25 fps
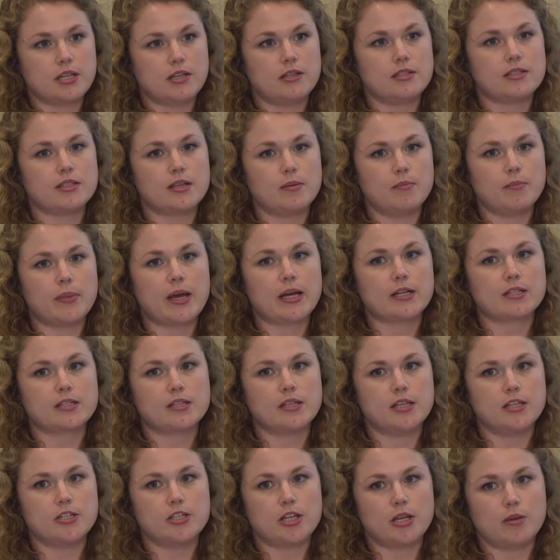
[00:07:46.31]
sent back to
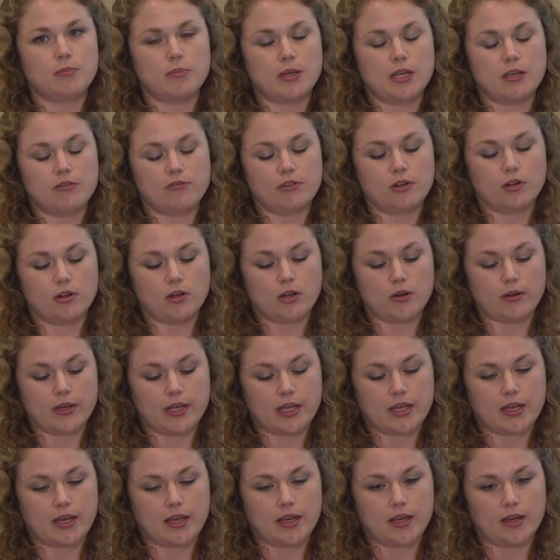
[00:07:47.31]
their GP for
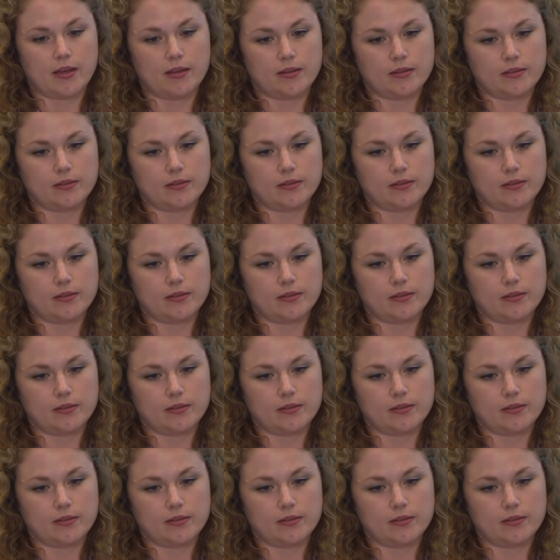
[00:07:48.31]
ongoing care.